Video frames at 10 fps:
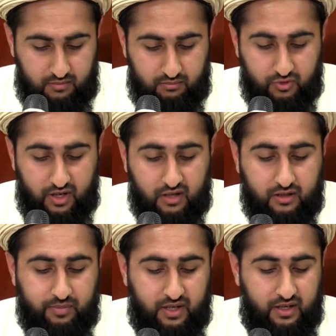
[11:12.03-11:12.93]

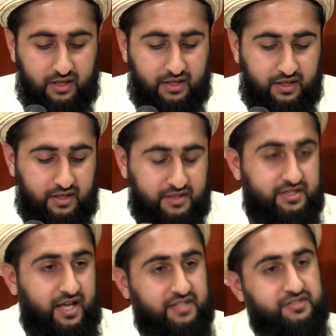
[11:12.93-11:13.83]
Muraqba is
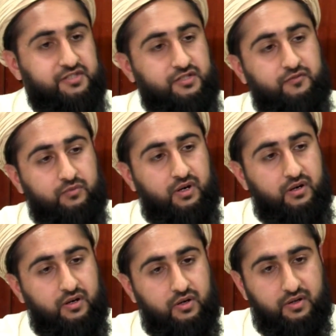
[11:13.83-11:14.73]
the essence of
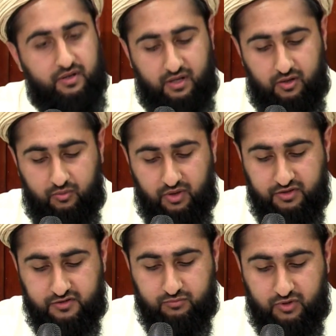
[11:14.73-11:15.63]
dua. Now, what
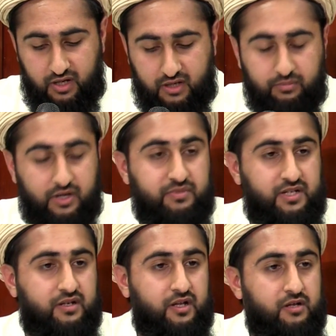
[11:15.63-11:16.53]
does Muraqba
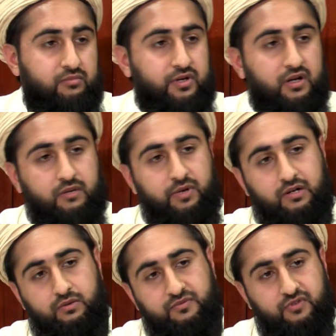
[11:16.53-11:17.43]
mean?
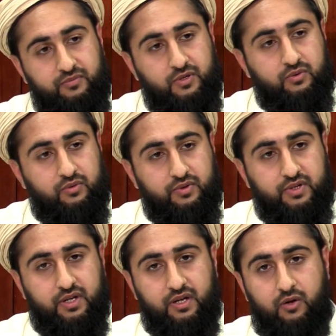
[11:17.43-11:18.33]
Muraqba comes from
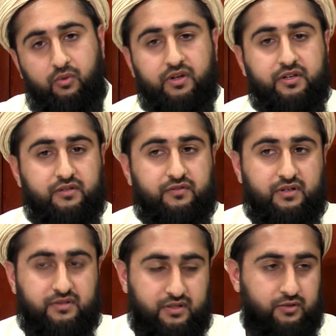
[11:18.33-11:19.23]
the quality of
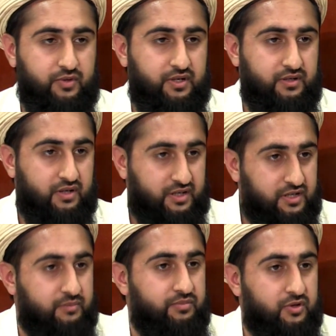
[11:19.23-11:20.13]
Allah and the word
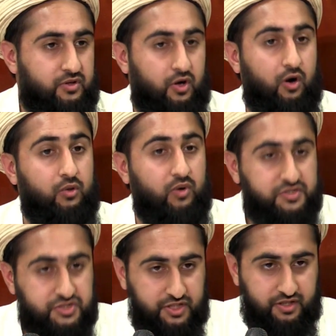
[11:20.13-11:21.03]
Raqib, the
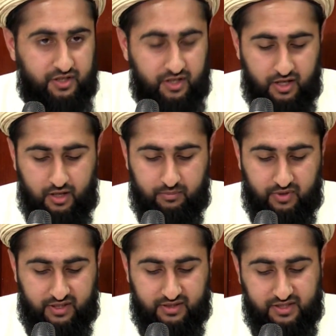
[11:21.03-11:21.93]
all-watching.
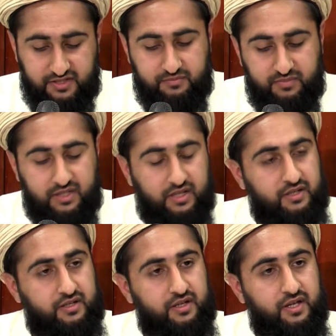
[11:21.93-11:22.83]
But in this
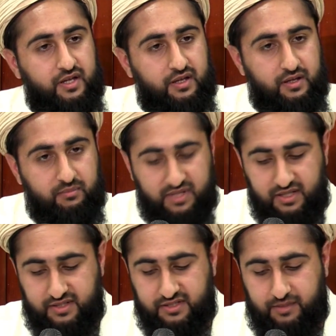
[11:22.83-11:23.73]
meaning, it
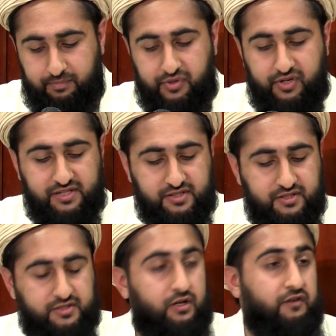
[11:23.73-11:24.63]
means is the
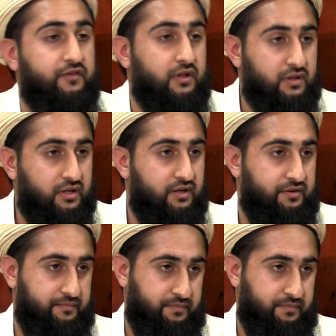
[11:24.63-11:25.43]
presence of Allah.